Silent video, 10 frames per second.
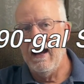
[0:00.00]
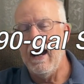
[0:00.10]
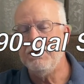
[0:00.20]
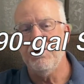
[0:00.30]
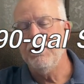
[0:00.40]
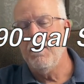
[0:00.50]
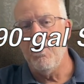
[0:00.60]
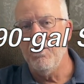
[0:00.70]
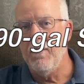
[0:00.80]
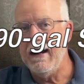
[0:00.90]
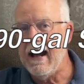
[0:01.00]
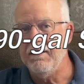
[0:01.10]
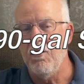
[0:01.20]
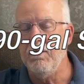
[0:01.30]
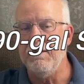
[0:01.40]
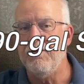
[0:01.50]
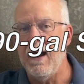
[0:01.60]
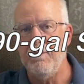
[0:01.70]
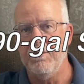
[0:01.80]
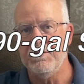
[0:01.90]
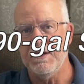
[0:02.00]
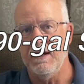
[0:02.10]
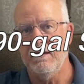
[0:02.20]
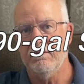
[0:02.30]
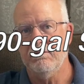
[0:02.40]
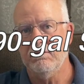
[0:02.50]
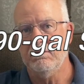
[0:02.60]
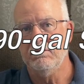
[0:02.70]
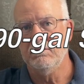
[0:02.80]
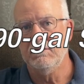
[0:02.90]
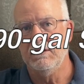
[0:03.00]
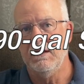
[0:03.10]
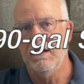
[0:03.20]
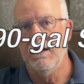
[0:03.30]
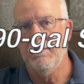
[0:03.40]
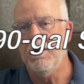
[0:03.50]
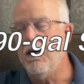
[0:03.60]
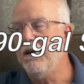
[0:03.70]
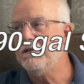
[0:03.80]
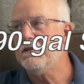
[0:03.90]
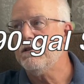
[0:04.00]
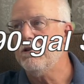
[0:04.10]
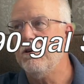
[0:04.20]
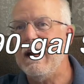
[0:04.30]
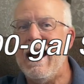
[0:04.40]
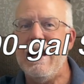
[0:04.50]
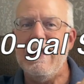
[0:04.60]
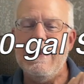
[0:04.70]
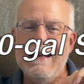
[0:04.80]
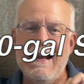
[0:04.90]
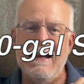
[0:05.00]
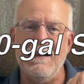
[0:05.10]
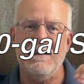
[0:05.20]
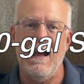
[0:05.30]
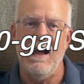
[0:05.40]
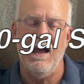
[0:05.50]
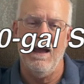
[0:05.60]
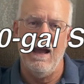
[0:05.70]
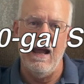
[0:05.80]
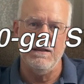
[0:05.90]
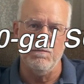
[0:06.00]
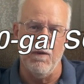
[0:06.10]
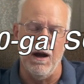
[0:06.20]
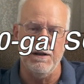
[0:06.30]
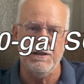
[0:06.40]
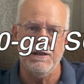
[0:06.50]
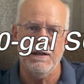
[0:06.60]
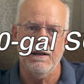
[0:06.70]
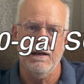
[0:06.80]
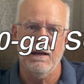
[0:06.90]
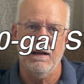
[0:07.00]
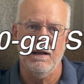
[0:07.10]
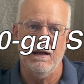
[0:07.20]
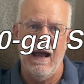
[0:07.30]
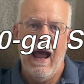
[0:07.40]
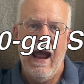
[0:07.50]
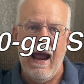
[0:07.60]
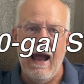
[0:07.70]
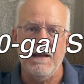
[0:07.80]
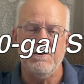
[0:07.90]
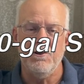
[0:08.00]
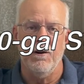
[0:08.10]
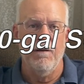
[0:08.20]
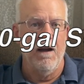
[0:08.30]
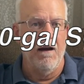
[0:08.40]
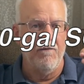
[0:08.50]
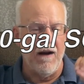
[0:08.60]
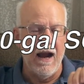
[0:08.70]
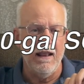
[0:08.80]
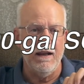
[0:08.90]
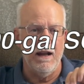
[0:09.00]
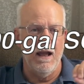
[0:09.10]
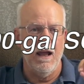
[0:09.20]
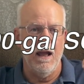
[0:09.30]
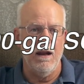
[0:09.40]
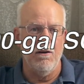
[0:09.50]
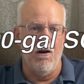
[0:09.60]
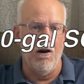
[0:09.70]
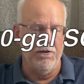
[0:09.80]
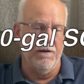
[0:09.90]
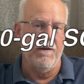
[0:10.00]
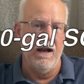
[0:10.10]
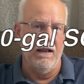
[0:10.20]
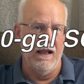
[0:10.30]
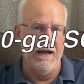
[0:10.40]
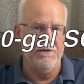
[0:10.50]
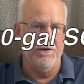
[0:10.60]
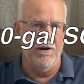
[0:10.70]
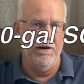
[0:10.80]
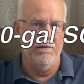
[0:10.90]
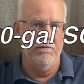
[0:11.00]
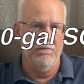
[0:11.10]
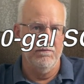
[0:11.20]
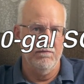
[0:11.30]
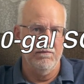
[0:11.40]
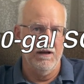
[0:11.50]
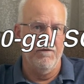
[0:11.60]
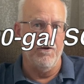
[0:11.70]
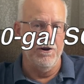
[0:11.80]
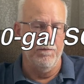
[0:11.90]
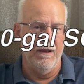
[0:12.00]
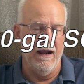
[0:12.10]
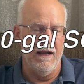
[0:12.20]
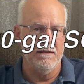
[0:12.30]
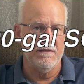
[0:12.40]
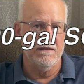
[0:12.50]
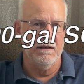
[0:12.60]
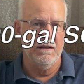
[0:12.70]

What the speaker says: I turned them all the way down to only 5%, because they're not needed as much as your violet and ultraviolet lights are for your plants,